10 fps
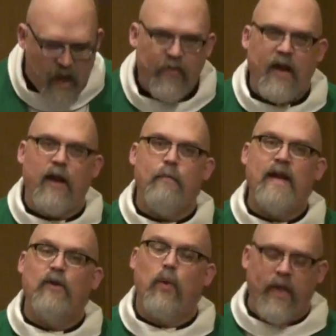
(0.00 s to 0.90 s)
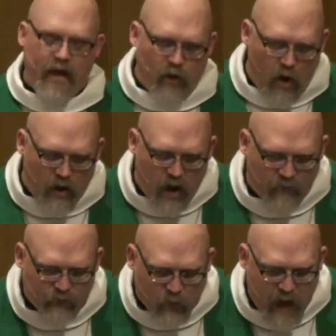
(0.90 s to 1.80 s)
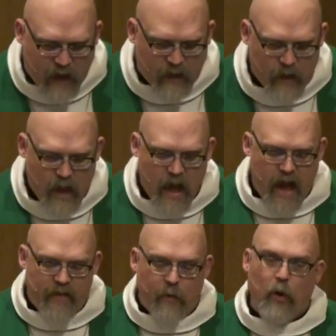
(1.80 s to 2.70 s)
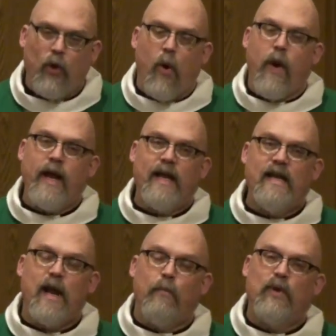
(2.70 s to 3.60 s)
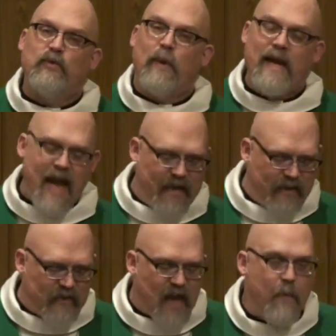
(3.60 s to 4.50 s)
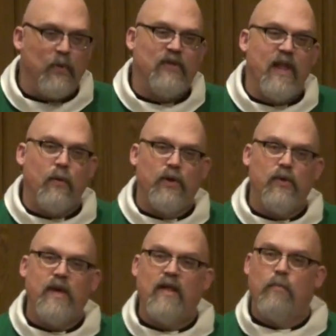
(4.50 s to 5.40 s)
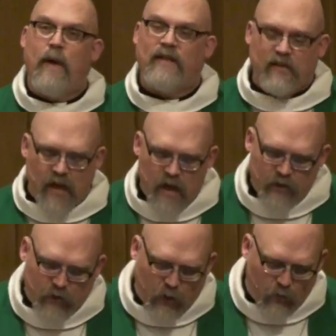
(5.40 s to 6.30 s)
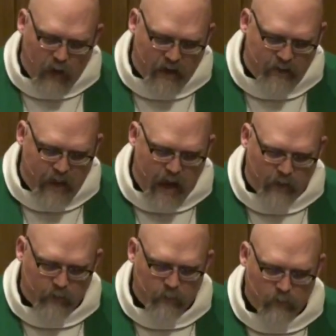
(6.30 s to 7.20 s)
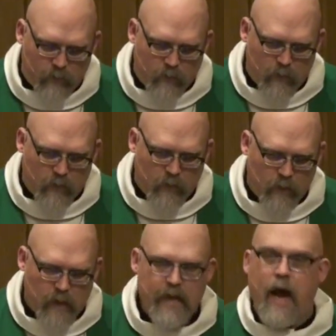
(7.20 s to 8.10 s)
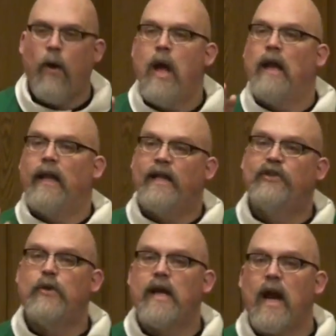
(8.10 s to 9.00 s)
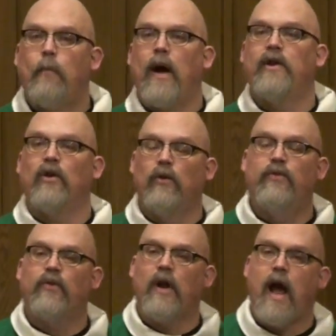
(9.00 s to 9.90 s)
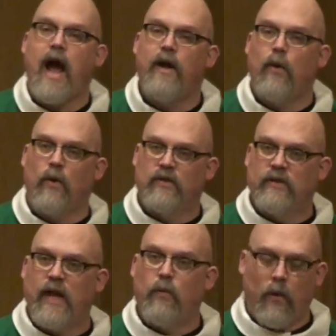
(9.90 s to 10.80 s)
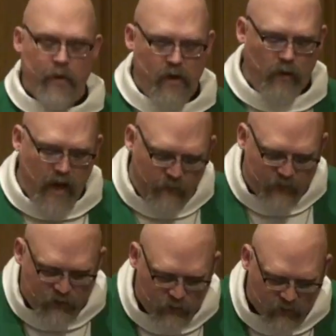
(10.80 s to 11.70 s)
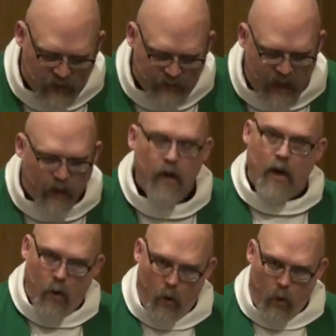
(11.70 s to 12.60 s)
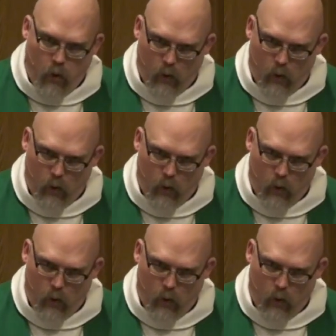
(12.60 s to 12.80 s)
They admitted where they had gone off track. And they were growing in numbers, but not disciples. And they were doing their best to correct that. Now, lest you get up on your Lutheran high horse and say, well, we don't have issues like that.